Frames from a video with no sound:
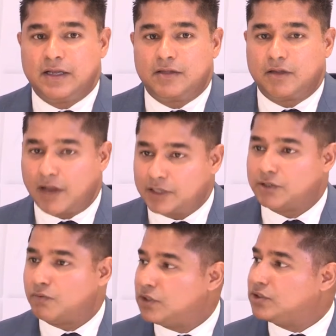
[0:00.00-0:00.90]
The
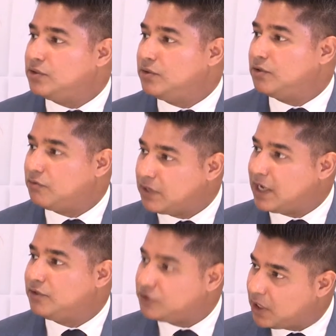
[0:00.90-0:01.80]
logic was to
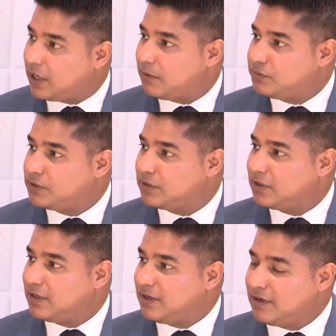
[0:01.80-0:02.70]
create jobs,
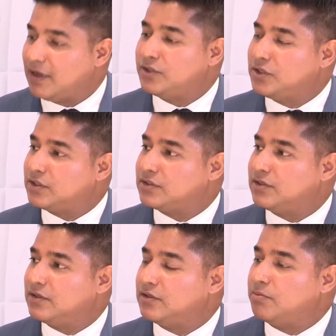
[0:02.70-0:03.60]
not just
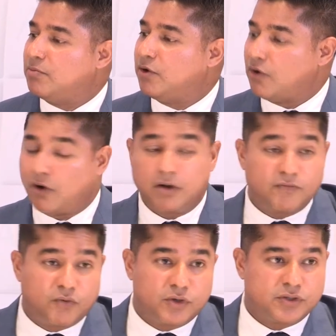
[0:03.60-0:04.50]
to promote art.
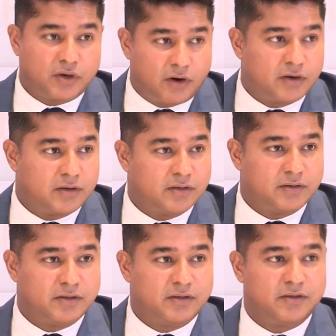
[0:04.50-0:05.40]
Of course, art
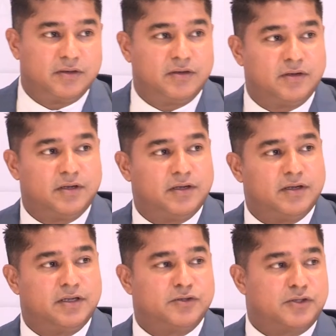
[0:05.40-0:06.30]

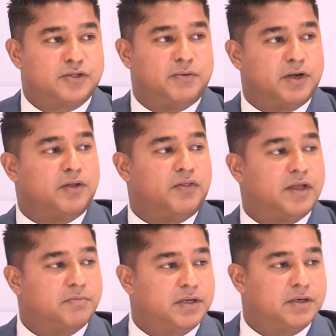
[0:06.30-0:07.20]
is also a good
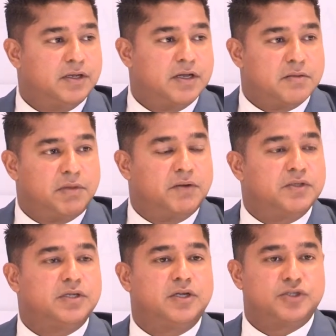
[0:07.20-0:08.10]
thing, but it
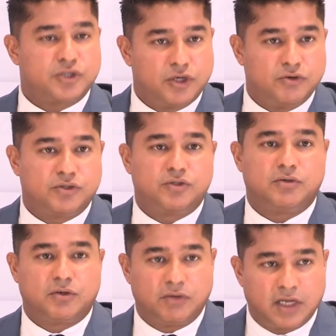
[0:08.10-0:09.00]
was an excuse
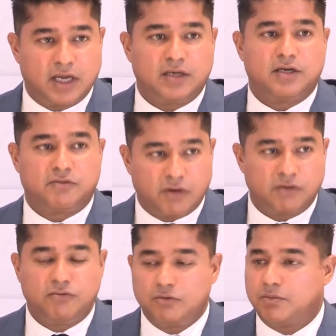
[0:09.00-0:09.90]
to create a
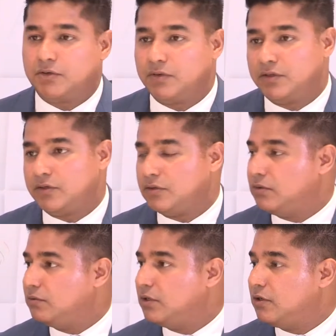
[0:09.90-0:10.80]
trade route between the
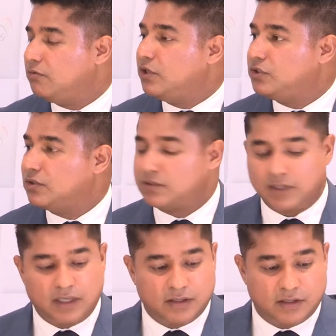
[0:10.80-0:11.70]
two regions
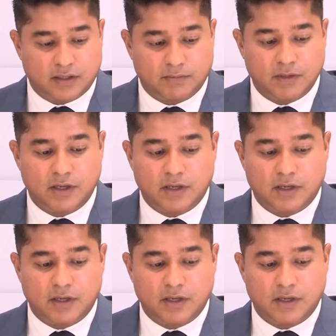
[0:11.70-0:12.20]
and the